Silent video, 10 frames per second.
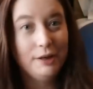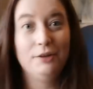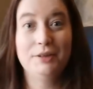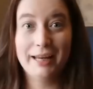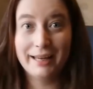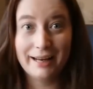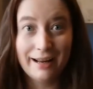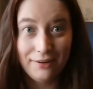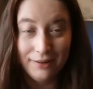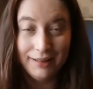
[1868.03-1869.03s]
when you take
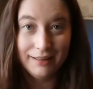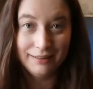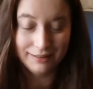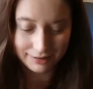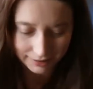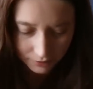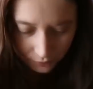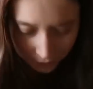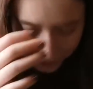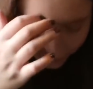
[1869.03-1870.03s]
it out and look at
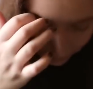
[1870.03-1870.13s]
the whole